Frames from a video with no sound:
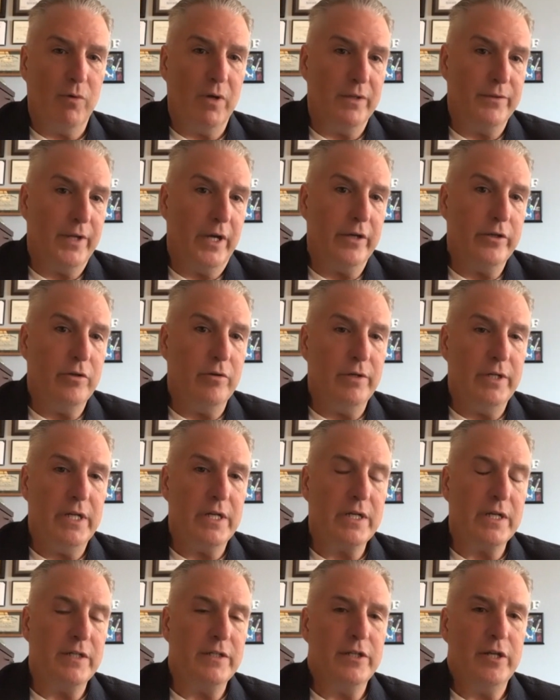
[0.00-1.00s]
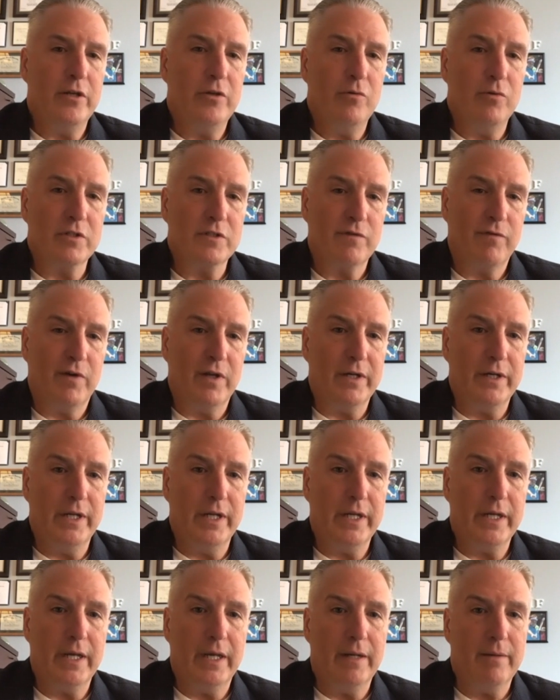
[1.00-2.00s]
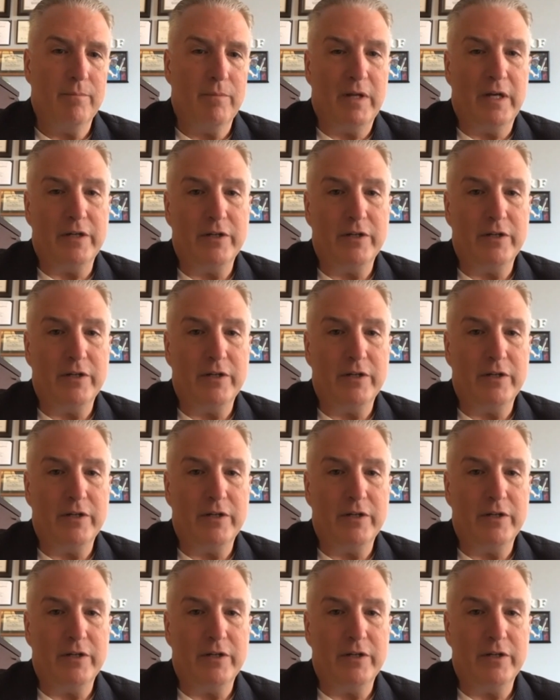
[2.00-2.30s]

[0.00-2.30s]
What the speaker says: Well, now you need continuous funding and